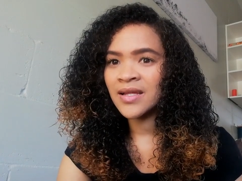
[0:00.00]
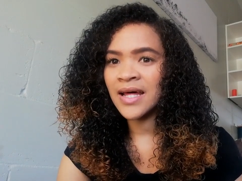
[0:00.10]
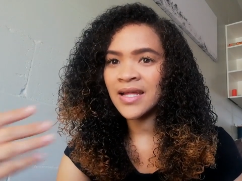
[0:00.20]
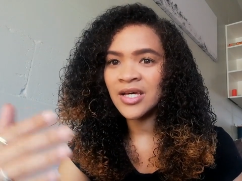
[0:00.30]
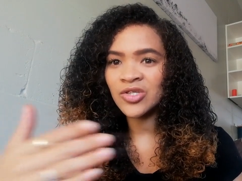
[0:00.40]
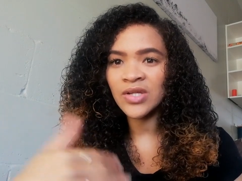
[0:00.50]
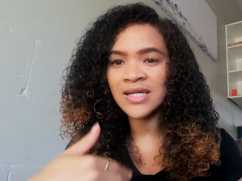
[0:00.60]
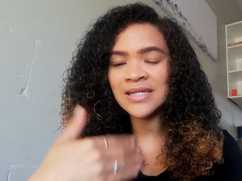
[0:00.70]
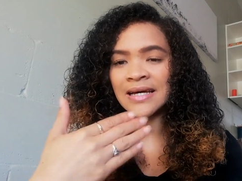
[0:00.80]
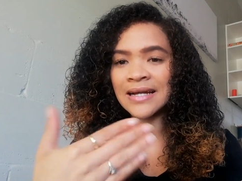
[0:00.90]
that they should
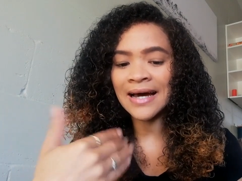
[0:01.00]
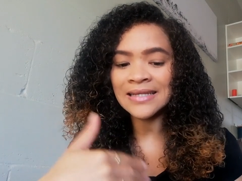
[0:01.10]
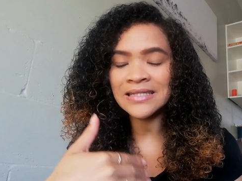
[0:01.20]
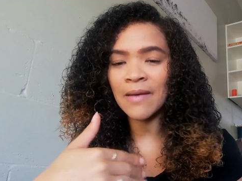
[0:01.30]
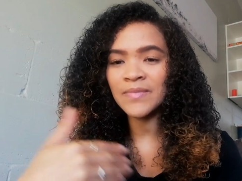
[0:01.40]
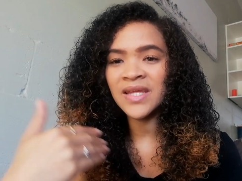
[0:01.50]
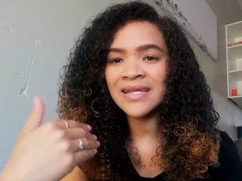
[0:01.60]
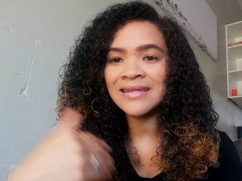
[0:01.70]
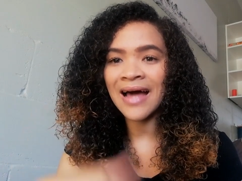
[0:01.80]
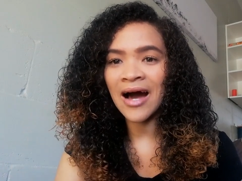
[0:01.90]
actually write
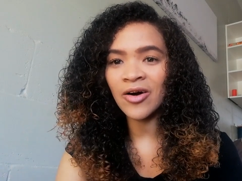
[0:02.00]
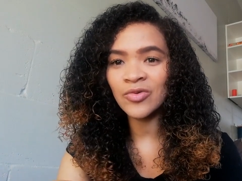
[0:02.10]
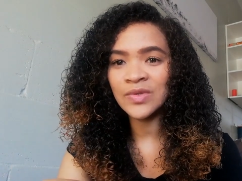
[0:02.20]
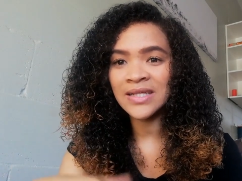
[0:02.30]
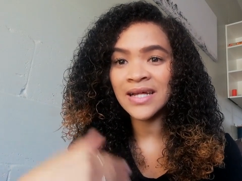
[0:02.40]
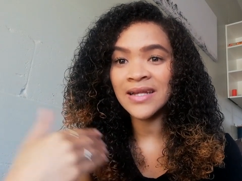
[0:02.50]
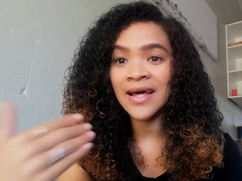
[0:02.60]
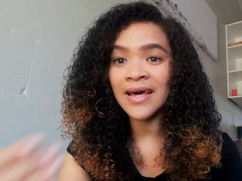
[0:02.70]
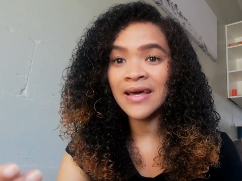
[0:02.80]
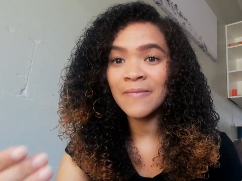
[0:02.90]
something down that
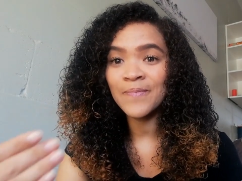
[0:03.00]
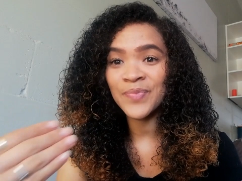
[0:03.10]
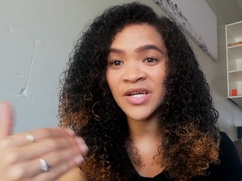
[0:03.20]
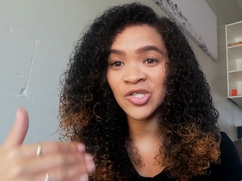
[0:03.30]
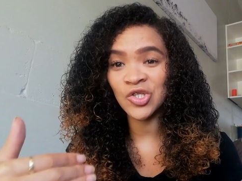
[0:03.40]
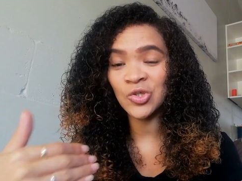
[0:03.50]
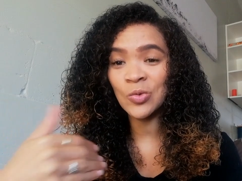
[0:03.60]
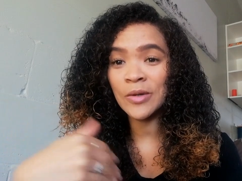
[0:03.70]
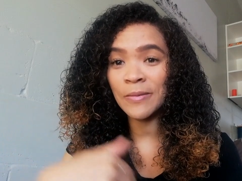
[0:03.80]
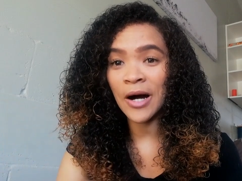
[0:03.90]
they
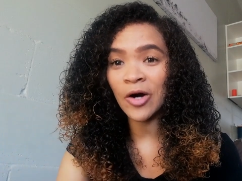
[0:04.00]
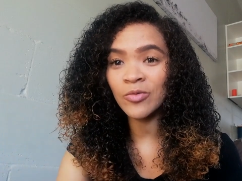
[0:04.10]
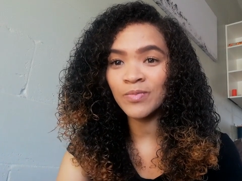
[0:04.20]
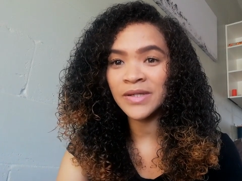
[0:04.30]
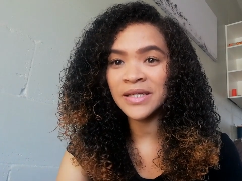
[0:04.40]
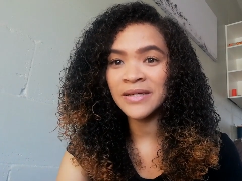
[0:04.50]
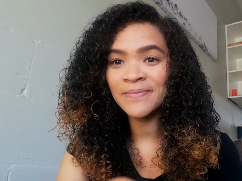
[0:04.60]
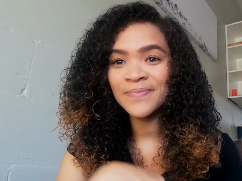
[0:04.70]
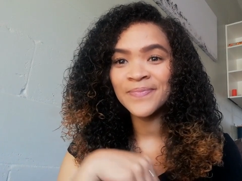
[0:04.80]
assume about me.